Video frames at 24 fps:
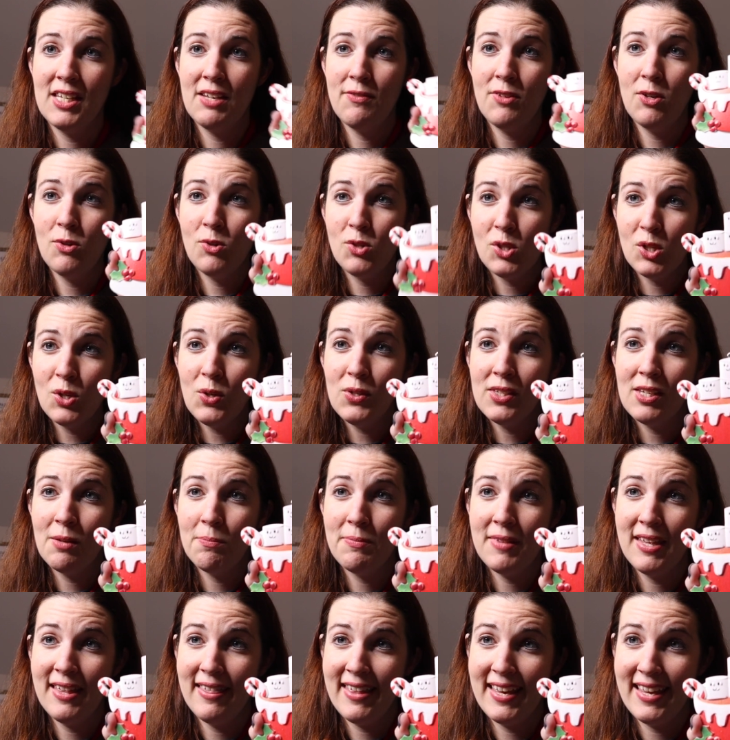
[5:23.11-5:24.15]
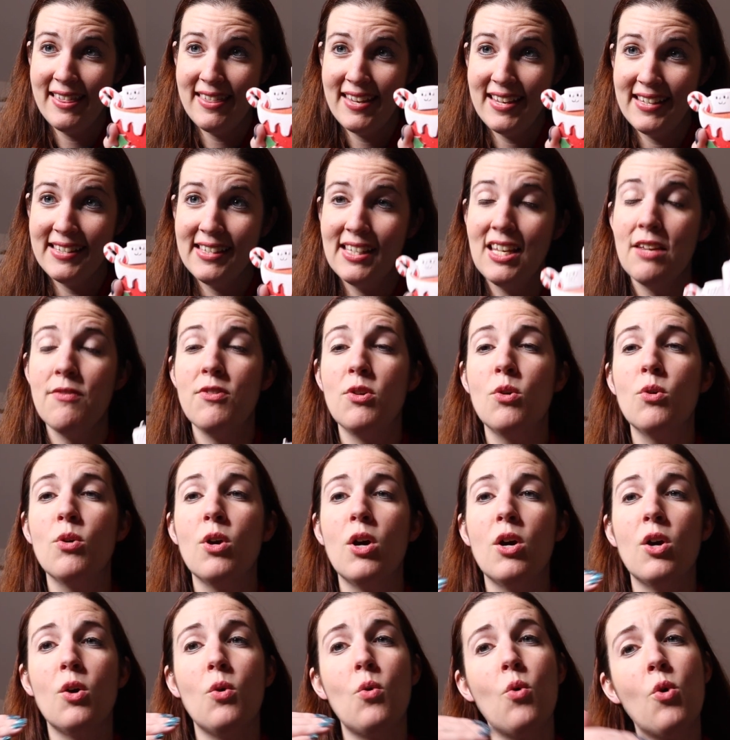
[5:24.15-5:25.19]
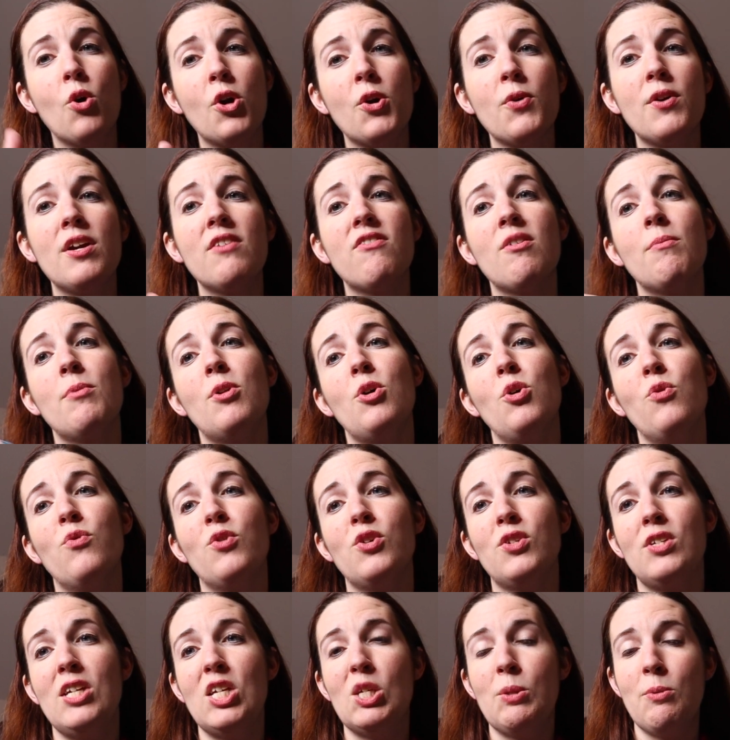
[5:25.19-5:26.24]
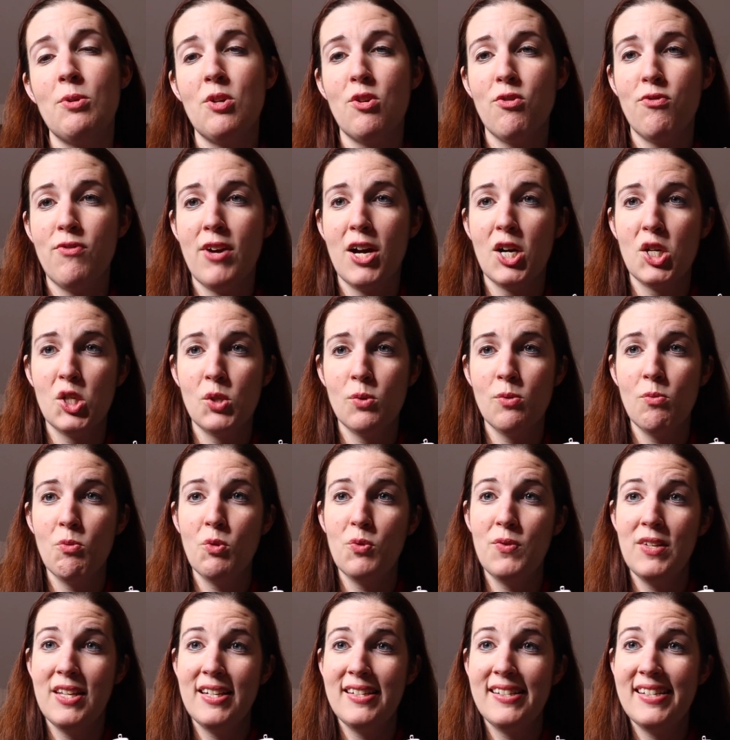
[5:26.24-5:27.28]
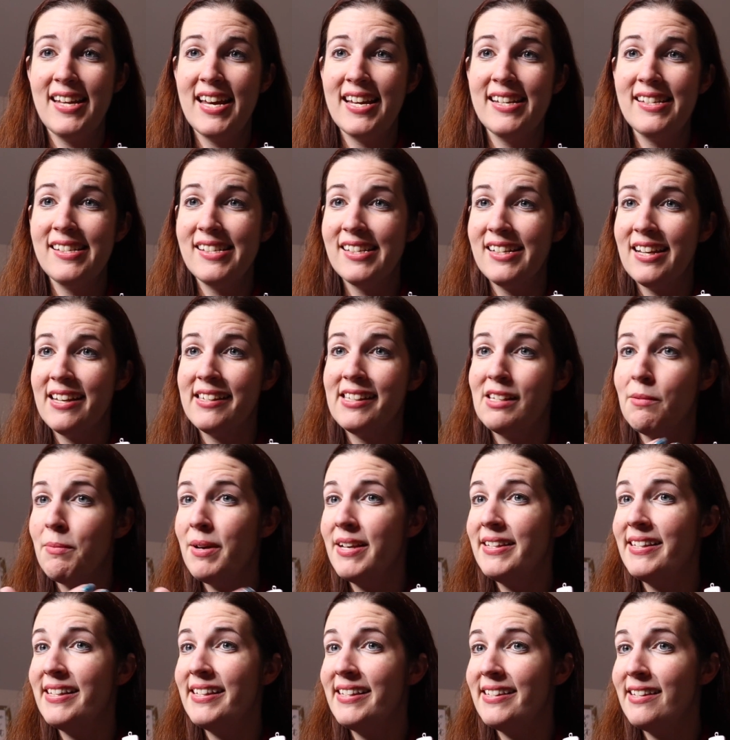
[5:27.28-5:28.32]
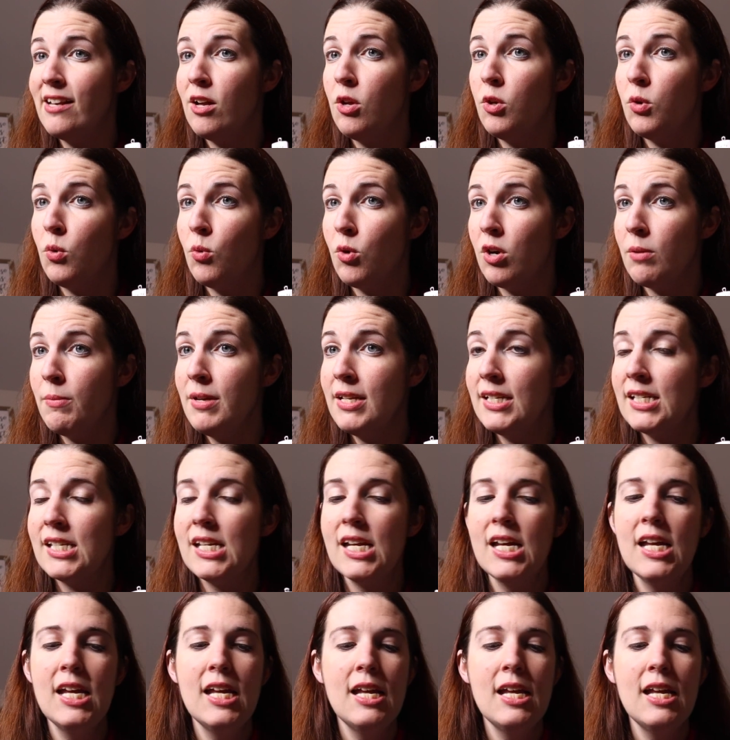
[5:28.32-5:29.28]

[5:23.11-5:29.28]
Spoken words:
If you do something like this, if you are ordering from an overseas manufacturer with the intent to customize and sell an ornament,